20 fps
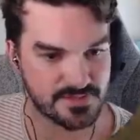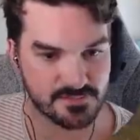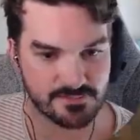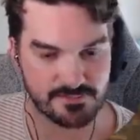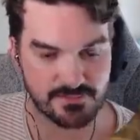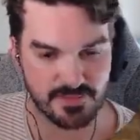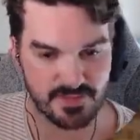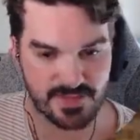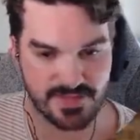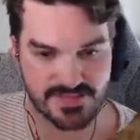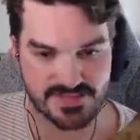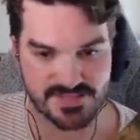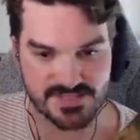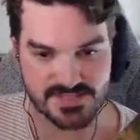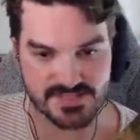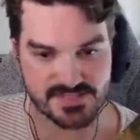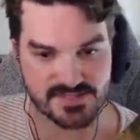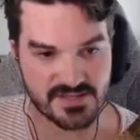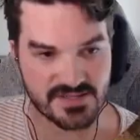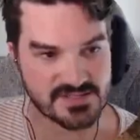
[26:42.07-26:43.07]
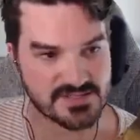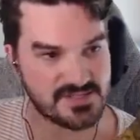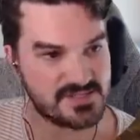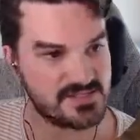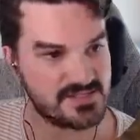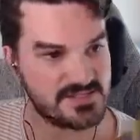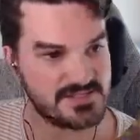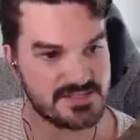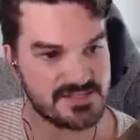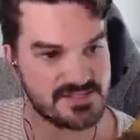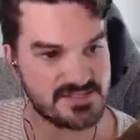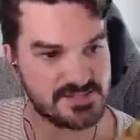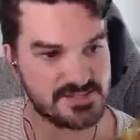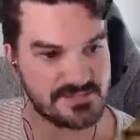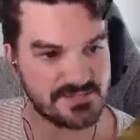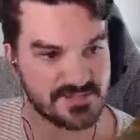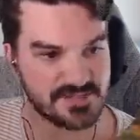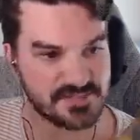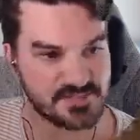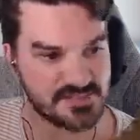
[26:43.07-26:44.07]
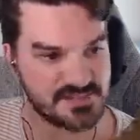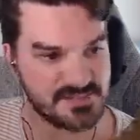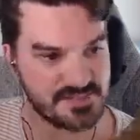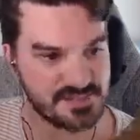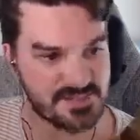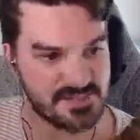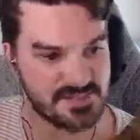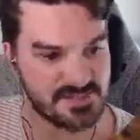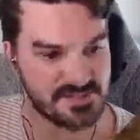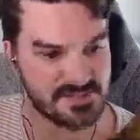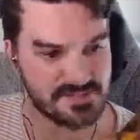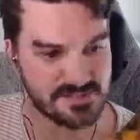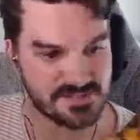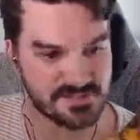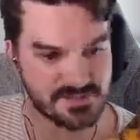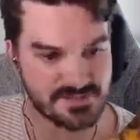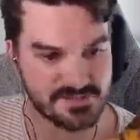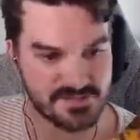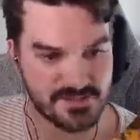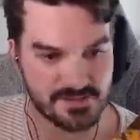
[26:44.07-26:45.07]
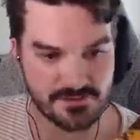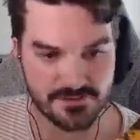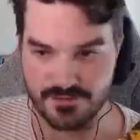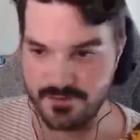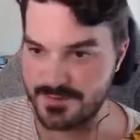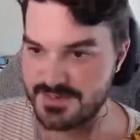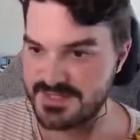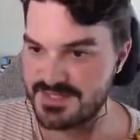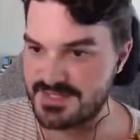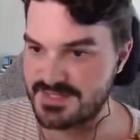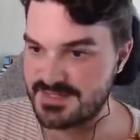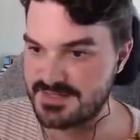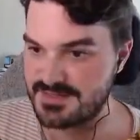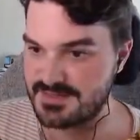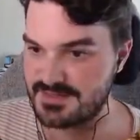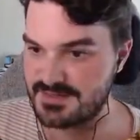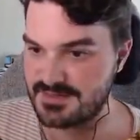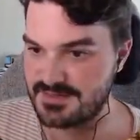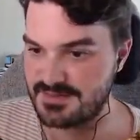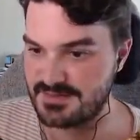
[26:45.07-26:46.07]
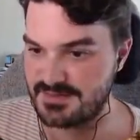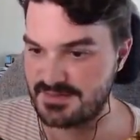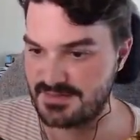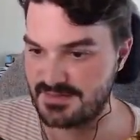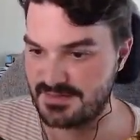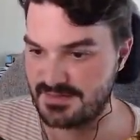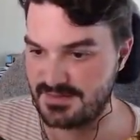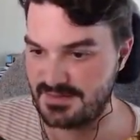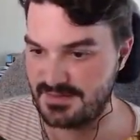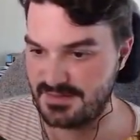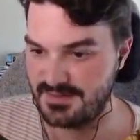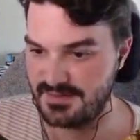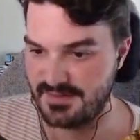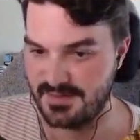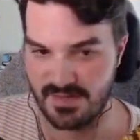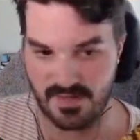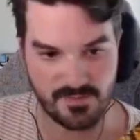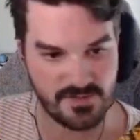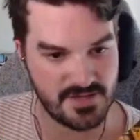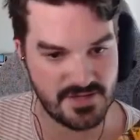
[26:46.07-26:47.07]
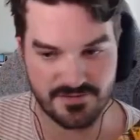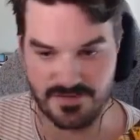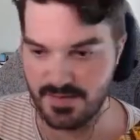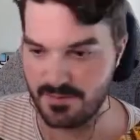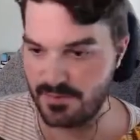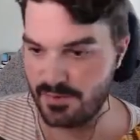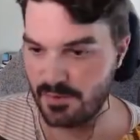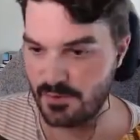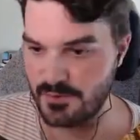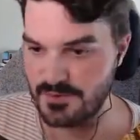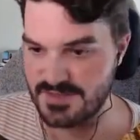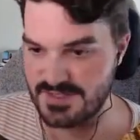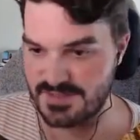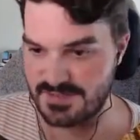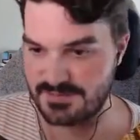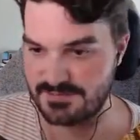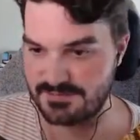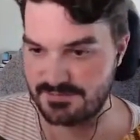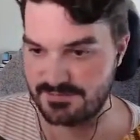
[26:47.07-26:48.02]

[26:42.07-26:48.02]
Blight to these guys. I think they're just delivering it to the uh, Terraformers. I might, if I pause them,